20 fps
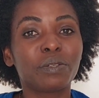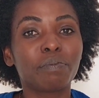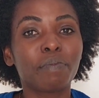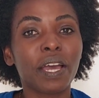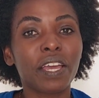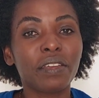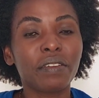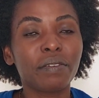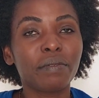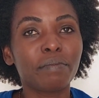
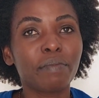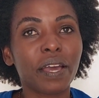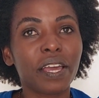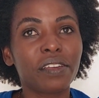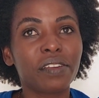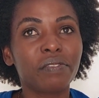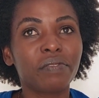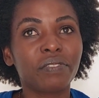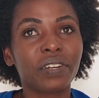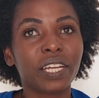
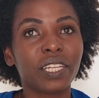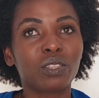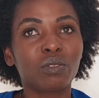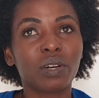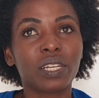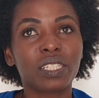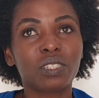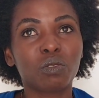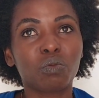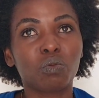My flight
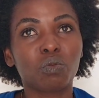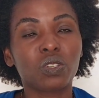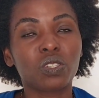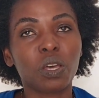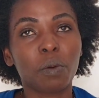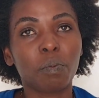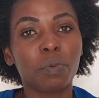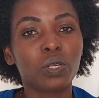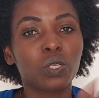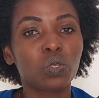was
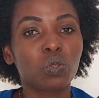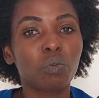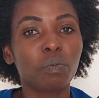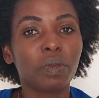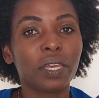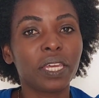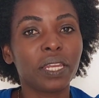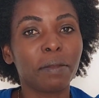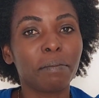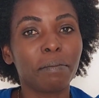supposed to
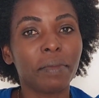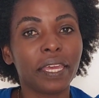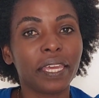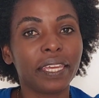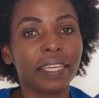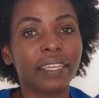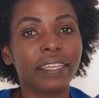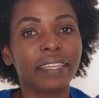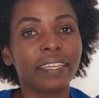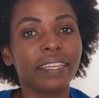be in
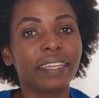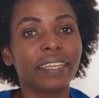May.